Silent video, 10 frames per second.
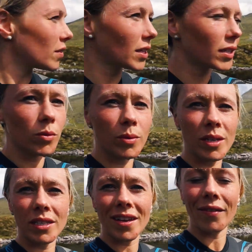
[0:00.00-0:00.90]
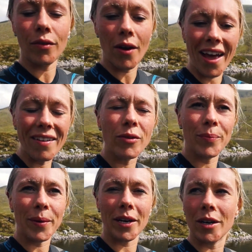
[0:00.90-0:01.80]
you're wearing a wetsuit, and I
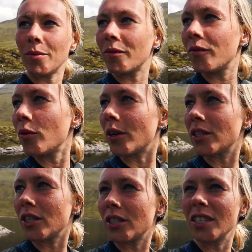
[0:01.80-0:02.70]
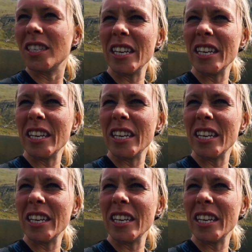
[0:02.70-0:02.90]
know it sounds awful,